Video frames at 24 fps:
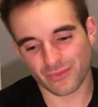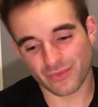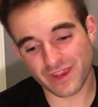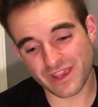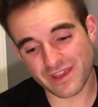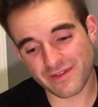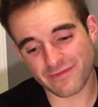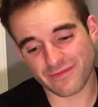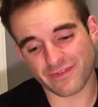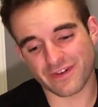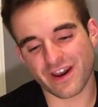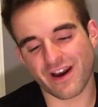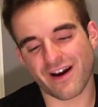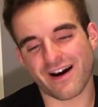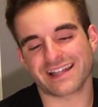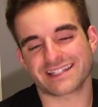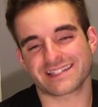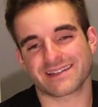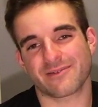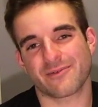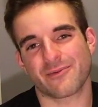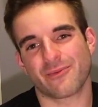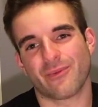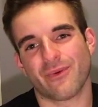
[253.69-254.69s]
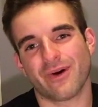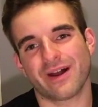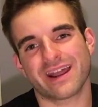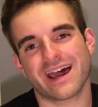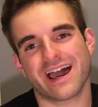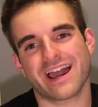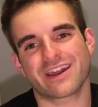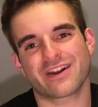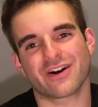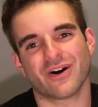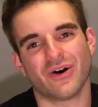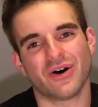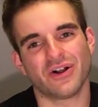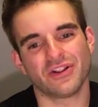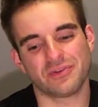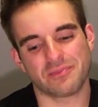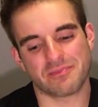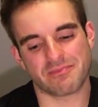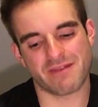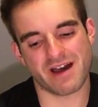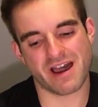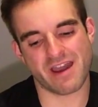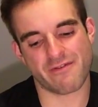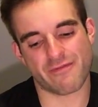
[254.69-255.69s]
we've got what I
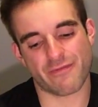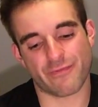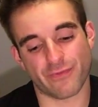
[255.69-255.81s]
called my